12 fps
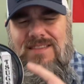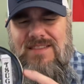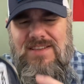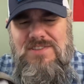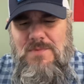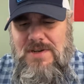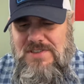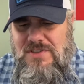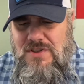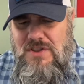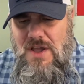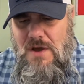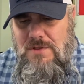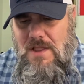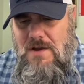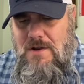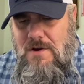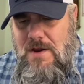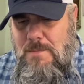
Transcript: This one is no longer in